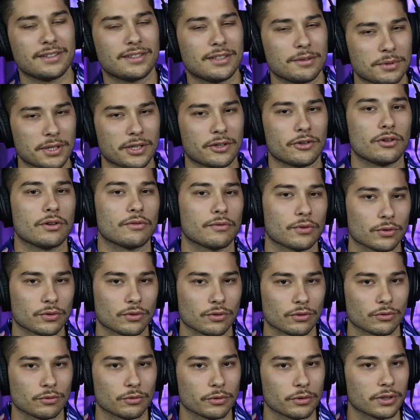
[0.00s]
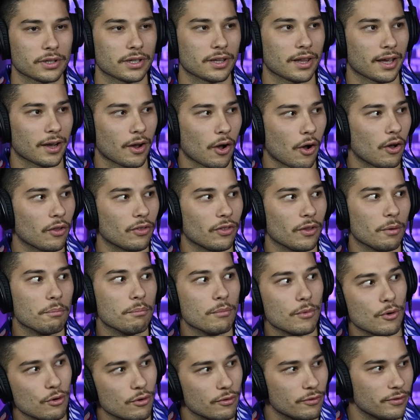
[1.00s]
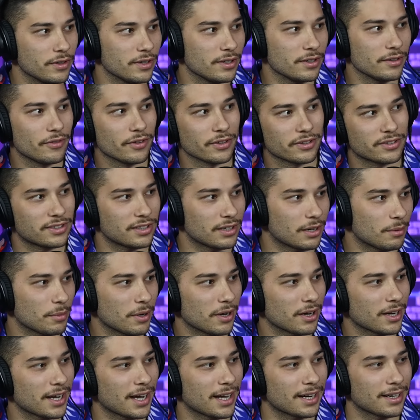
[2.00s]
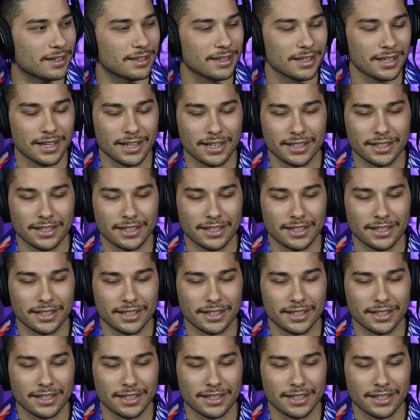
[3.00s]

seems like Universal is really like on the movie the cinema kind of